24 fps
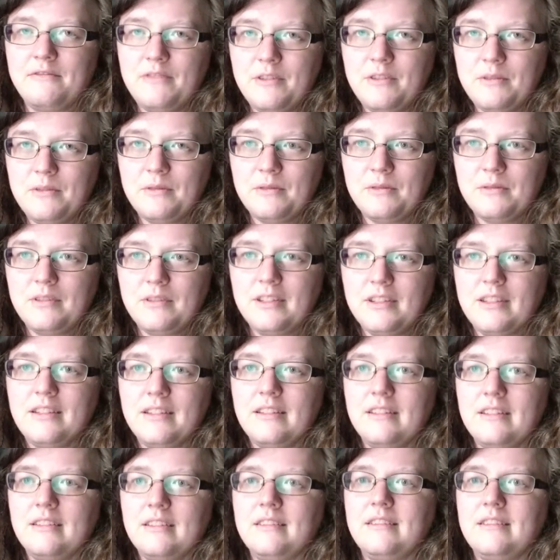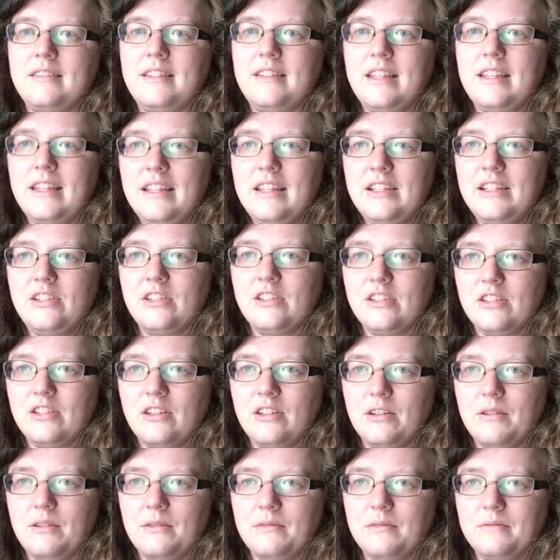food teaches
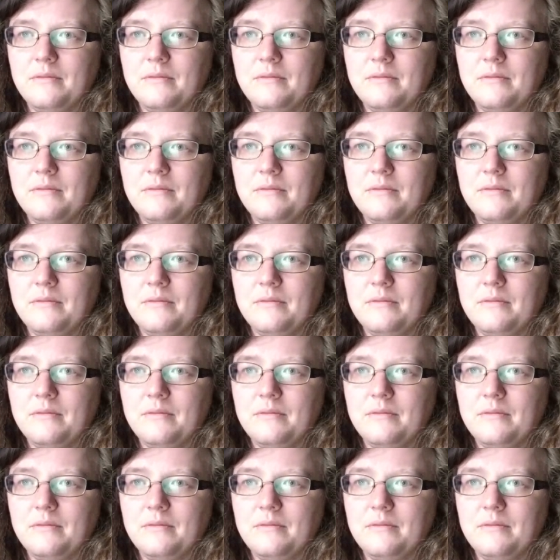you